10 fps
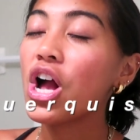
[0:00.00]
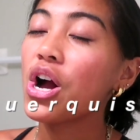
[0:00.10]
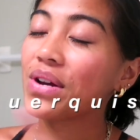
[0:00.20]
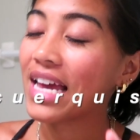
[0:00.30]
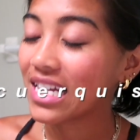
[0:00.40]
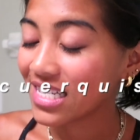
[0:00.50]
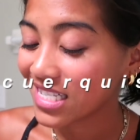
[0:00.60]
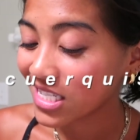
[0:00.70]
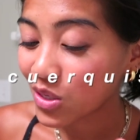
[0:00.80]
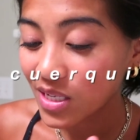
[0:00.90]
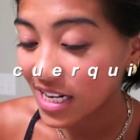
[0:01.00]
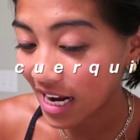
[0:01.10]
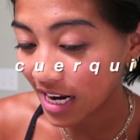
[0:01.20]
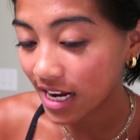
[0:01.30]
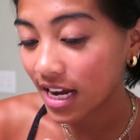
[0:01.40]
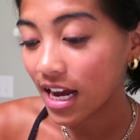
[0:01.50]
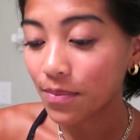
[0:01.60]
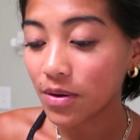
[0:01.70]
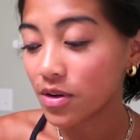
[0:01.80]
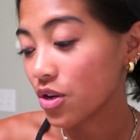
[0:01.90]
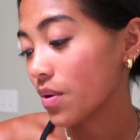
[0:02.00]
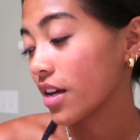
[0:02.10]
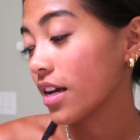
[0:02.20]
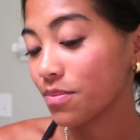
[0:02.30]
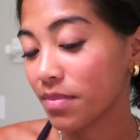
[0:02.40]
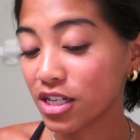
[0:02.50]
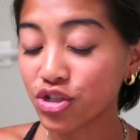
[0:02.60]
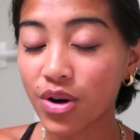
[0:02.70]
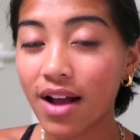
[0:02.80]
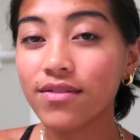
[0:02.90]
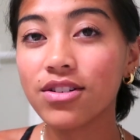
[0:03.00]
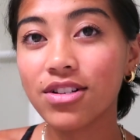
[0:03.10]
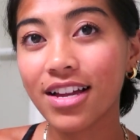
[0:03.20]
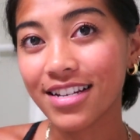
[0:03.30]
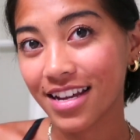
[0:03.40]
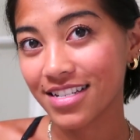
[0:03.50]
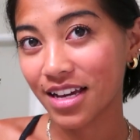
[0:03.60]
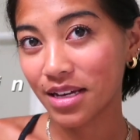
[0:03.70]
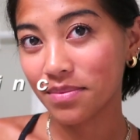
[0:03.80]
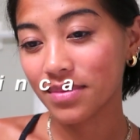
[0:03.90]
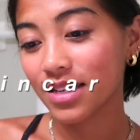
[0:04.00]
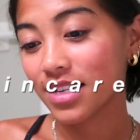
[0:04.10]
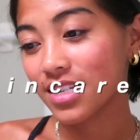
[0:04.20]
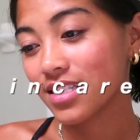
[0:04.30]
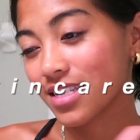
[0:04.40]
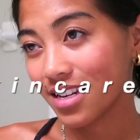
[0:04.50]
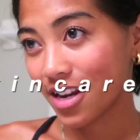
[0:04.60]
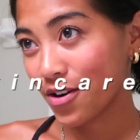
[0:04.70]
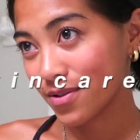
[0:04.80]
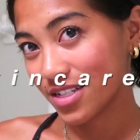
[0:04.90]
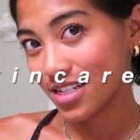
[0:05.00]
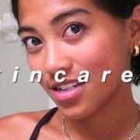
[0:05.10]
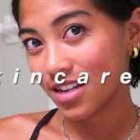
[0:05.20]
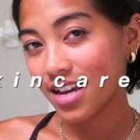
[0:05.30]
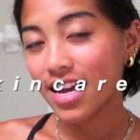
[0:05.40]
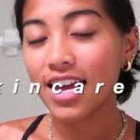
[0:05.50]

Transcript: Okay, so today I'm gonna be doing my travel and nighttime skincare routine.